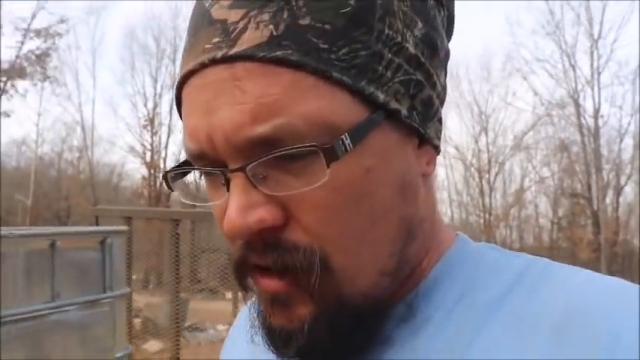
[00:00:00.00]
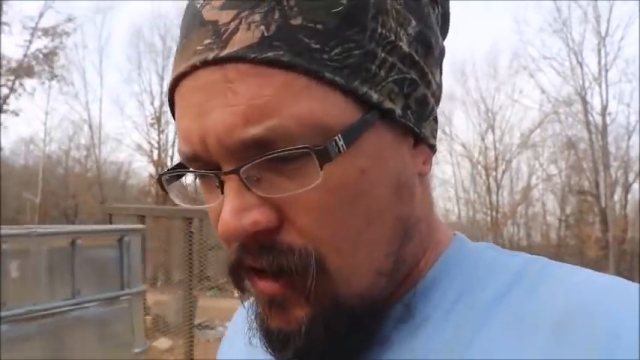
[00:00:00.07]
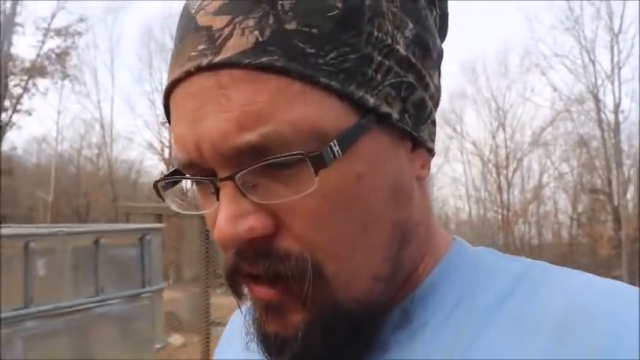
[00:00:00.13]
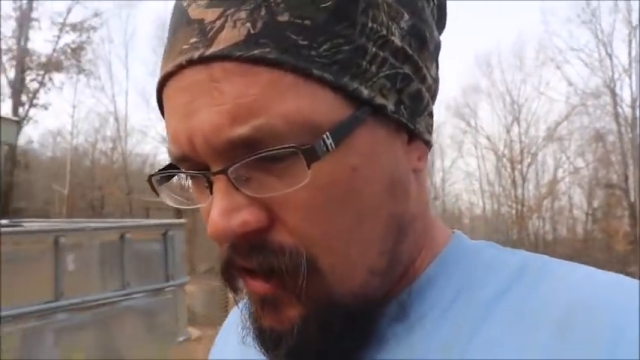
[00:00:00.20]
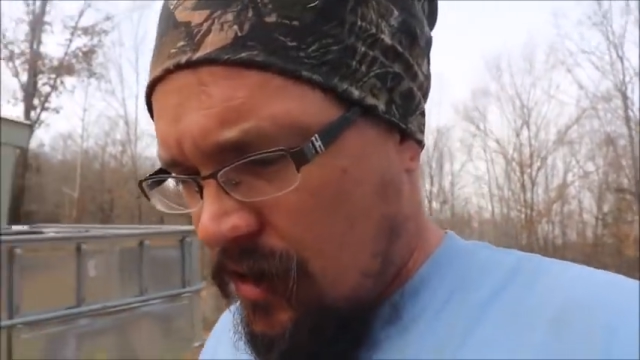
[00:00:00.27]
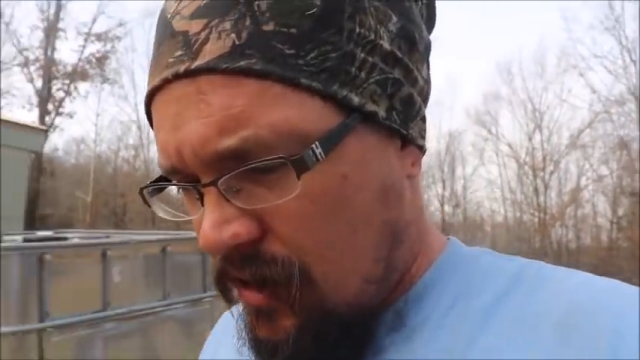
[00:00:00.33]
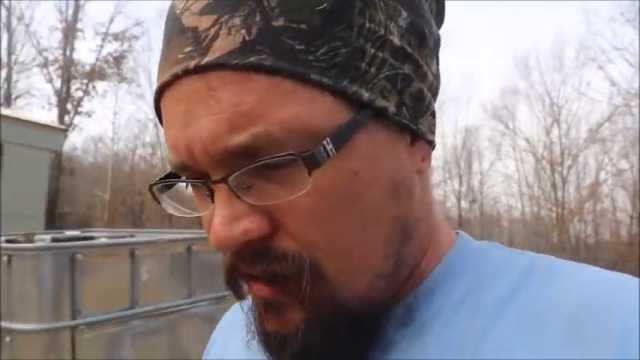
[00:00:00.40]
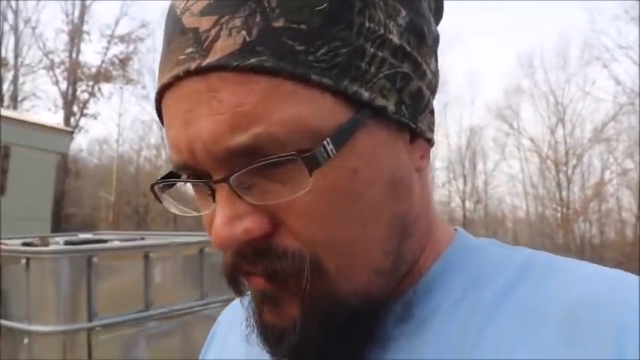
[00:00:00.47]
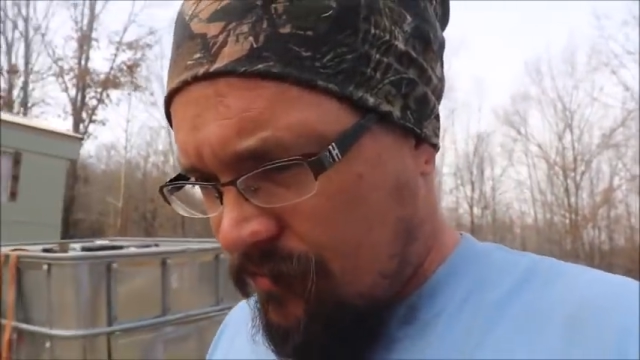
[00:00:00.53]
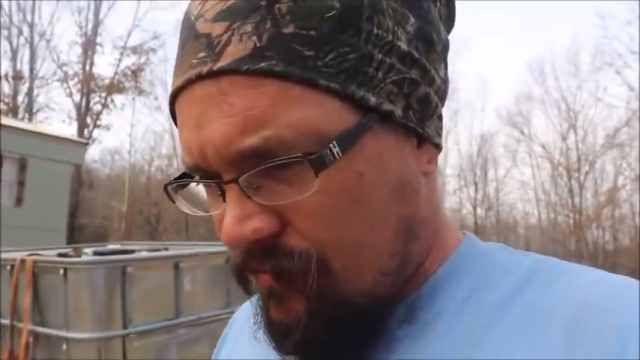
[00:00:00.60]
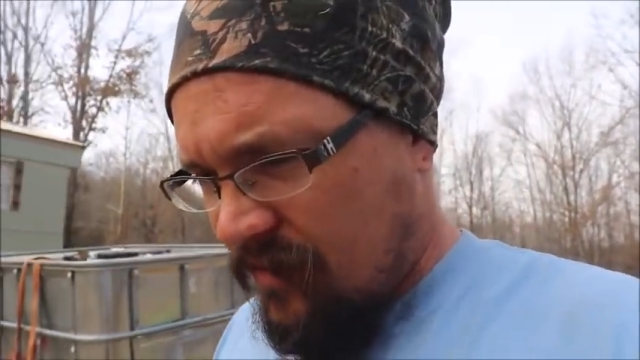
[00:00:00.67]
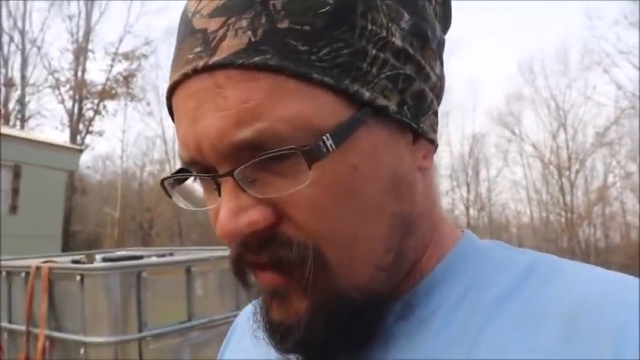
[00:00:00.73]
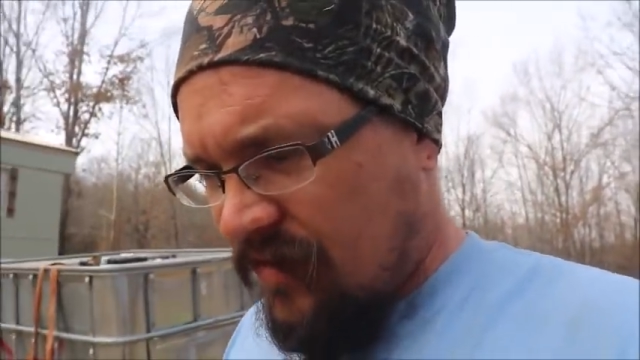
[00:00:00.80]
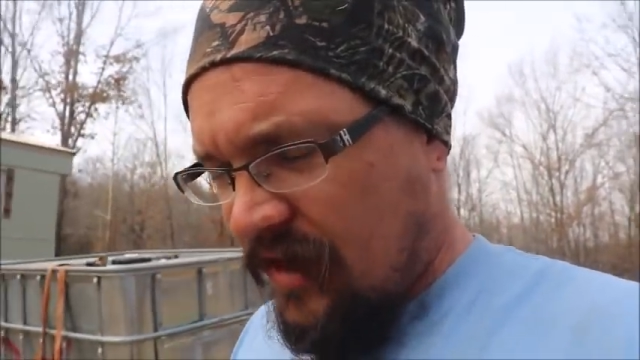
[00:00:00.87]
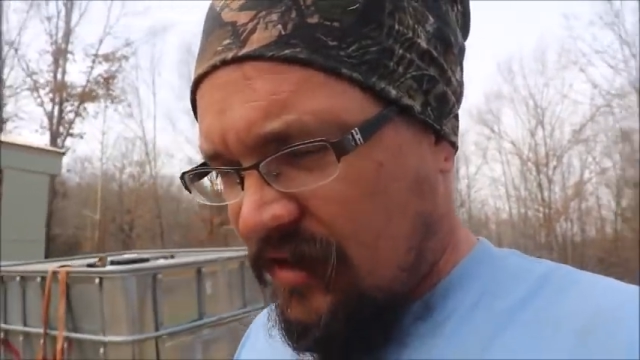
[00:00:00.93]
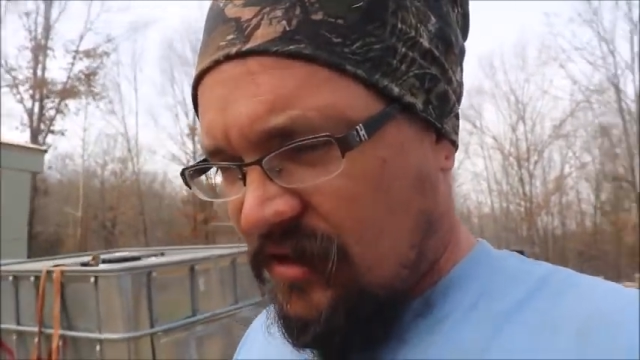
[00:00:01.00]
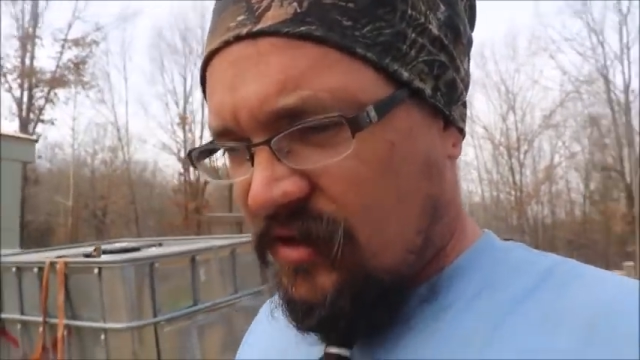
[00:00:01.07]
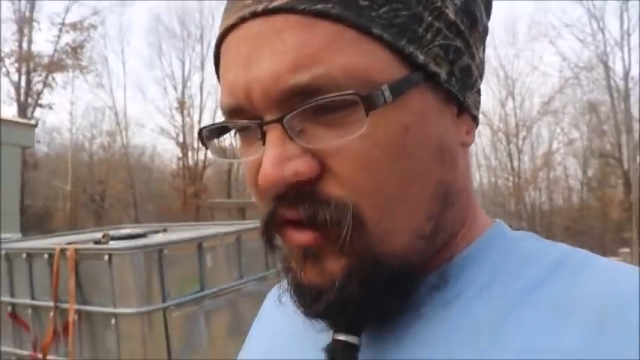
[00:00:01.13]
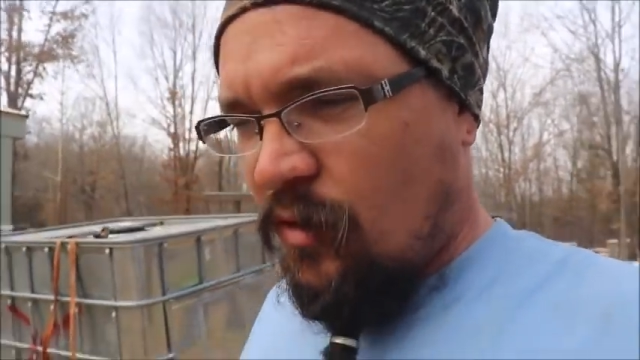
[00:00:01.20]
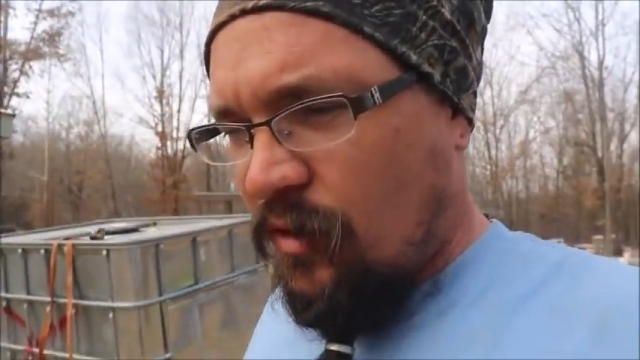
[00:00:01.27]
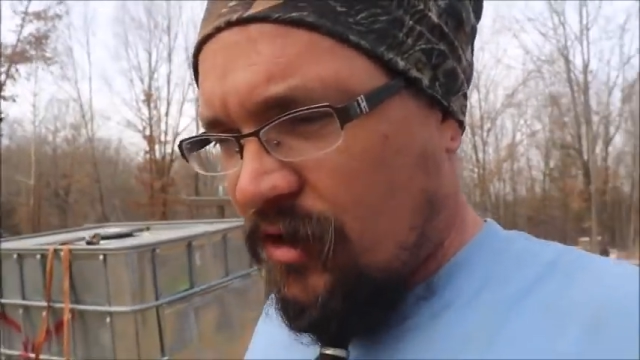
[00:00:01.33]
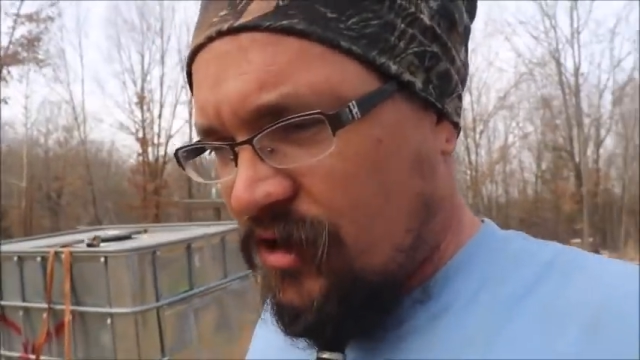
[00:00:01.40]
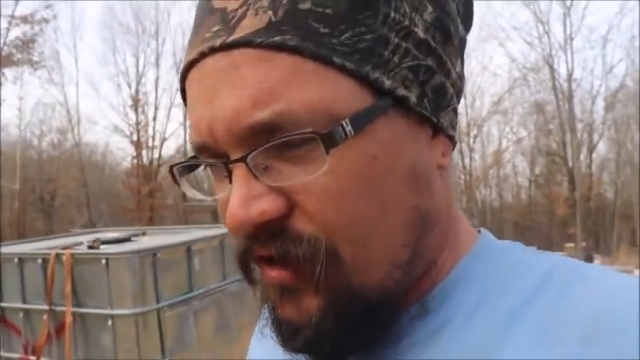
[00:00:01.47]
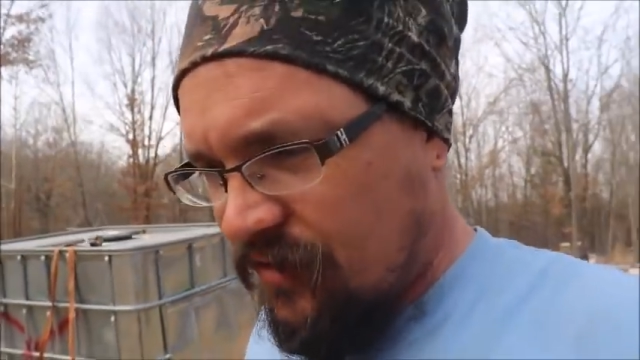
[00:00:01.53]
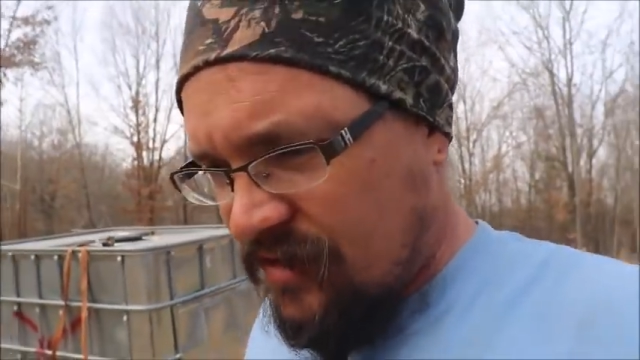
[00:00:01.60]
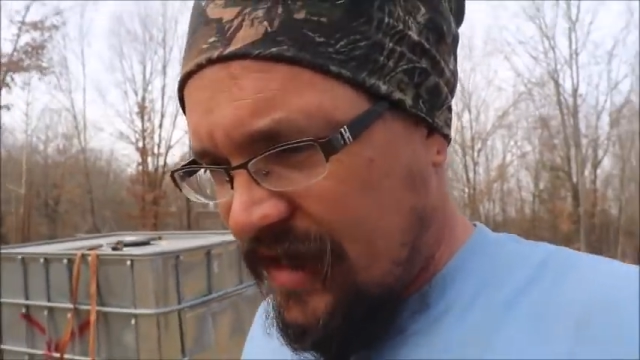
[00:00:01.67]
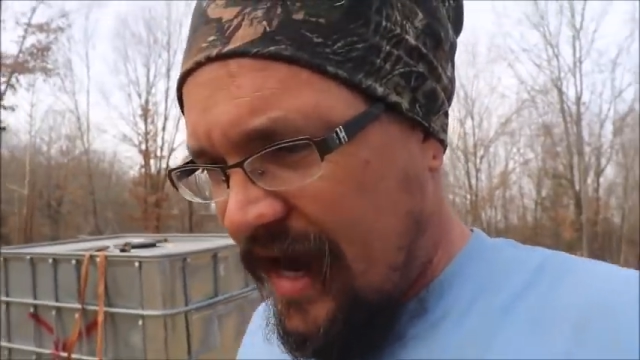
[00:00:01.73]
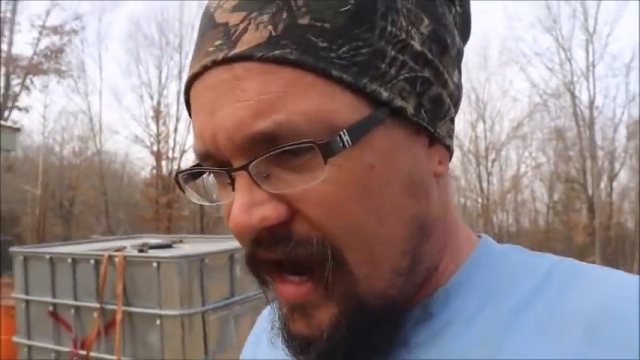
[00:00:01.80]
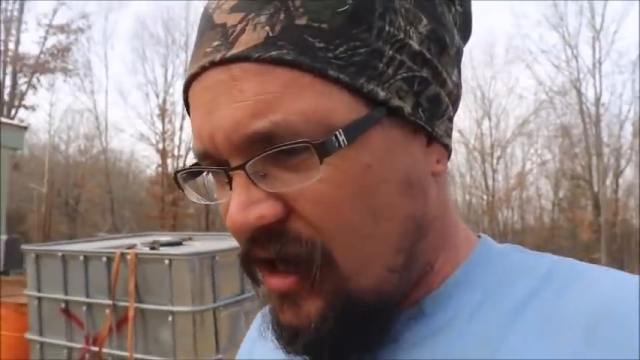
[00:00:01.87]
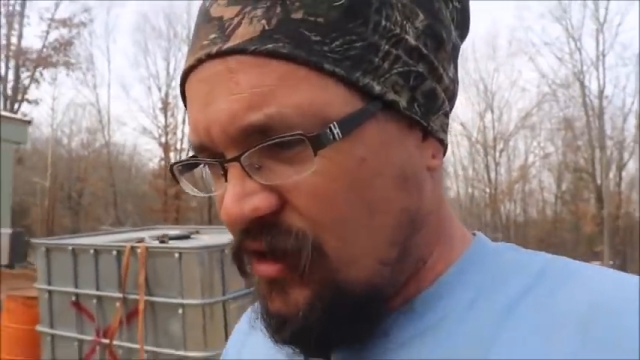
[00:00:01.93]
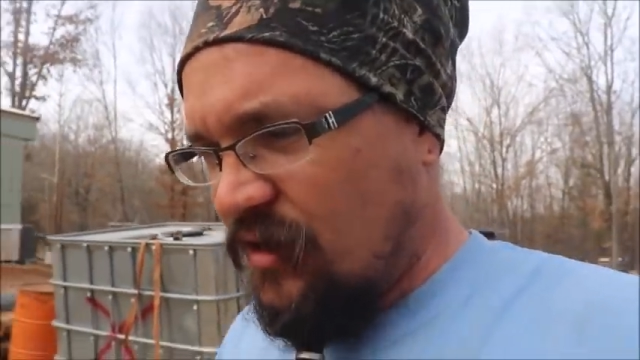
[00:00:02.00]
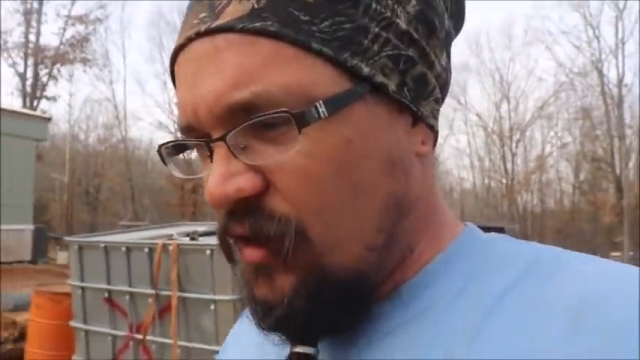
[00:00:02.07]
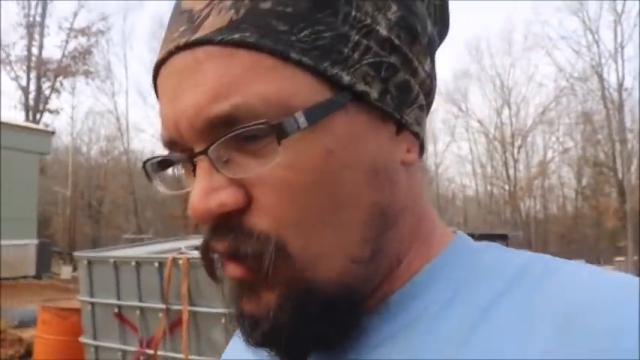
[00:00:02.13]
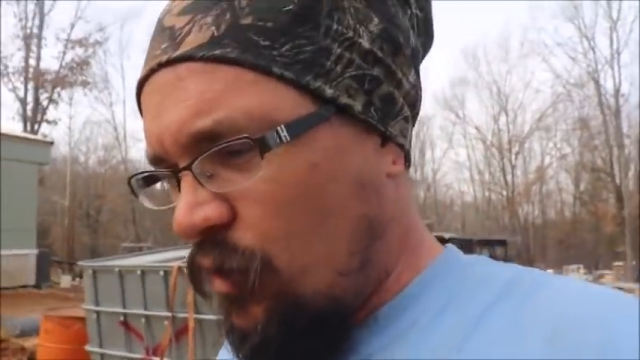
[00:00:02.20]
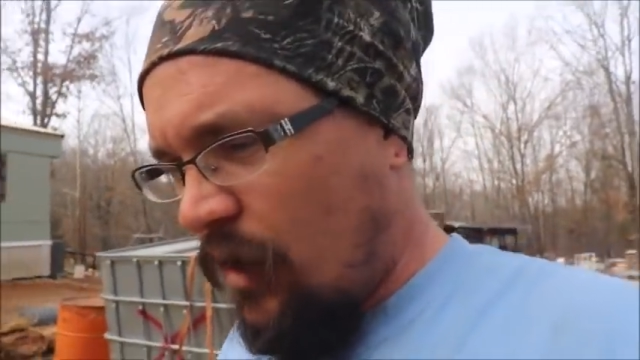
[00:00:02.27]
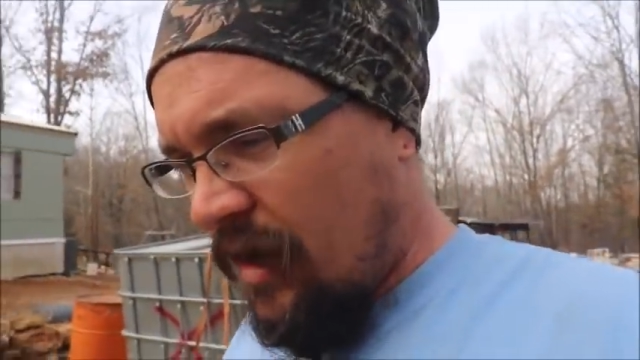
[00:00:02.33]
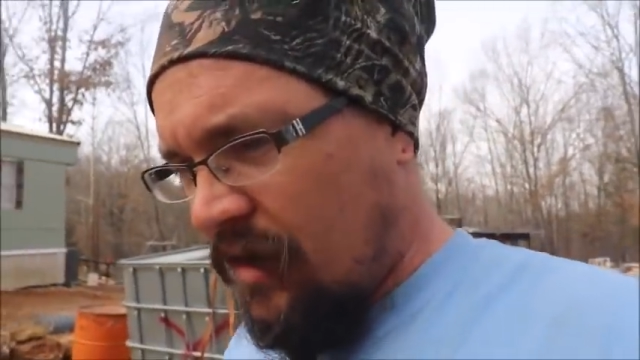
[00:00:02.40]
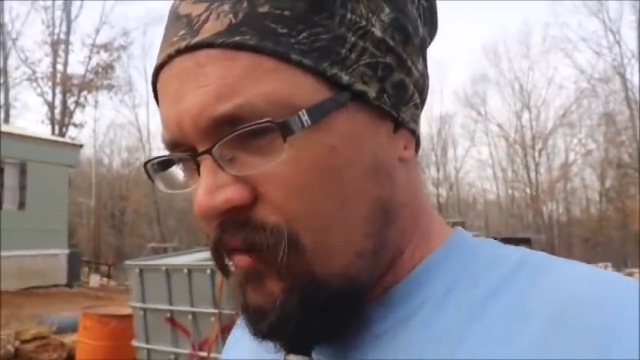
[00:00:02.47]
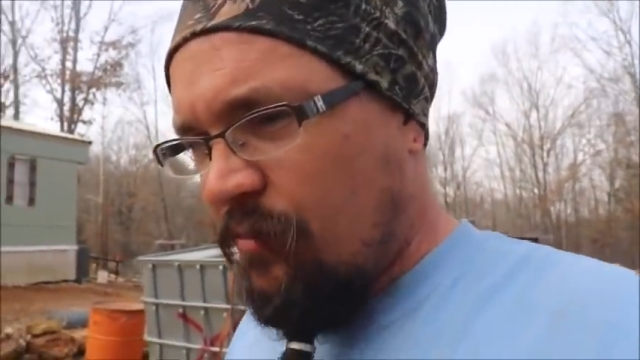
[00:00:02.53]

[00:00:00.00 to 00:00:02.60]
um, in that storage and there's actually quite